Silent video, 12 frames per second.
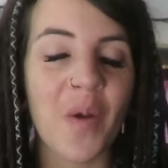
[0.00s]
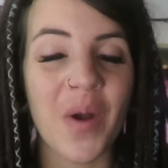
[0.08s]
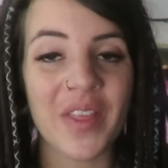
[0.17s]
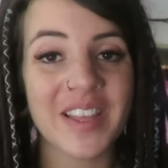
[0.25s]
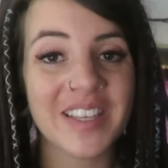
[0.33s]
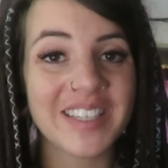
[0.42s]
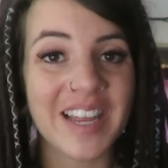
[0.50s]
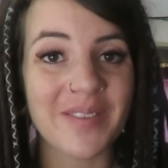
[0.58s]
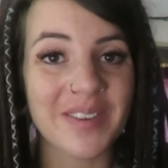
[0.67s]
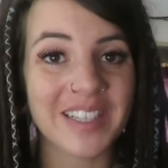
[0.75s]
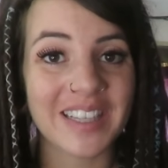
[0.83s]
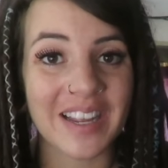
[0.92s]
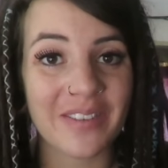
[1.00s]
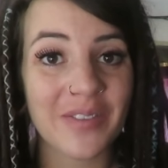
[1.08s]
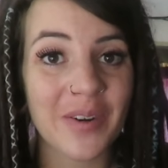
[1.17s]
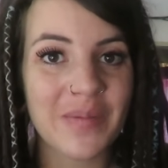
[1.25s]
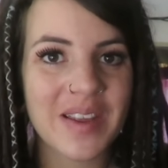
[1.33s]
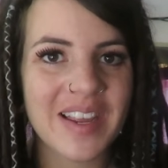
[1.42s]
what this day was like
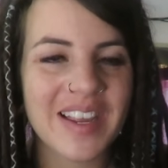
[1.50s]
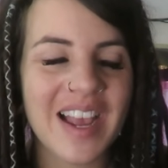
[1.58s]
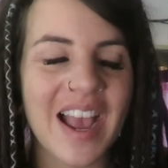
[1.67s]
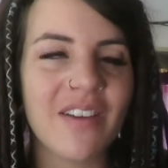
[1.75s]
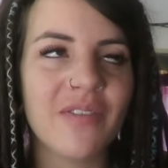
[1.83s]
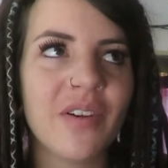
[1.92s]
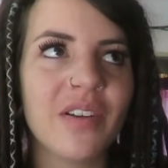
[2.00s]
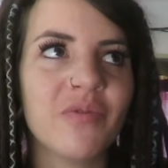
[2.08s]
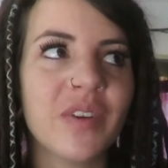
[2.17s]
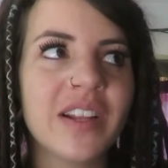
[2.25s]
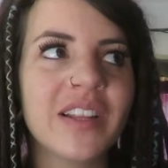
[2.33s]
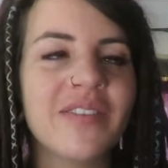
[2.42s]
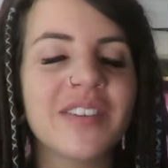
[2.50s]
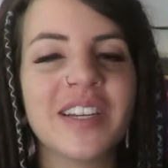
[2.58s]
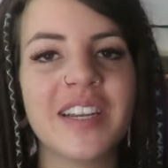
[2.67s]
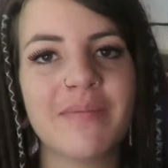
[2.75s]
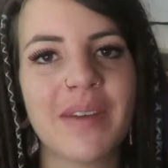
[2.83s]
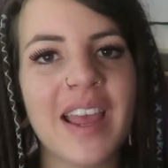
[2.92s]
for me. I've relived
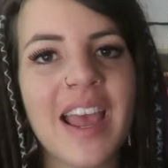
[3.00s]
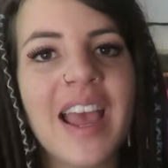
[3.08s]
it in my